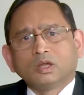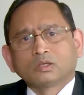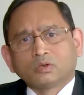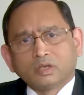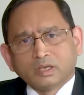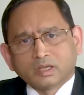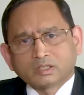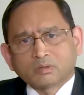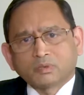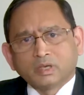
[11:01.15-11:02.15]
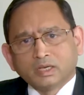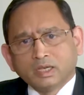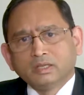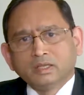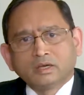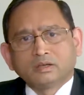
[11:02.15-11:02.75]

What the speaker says: So in case of any need,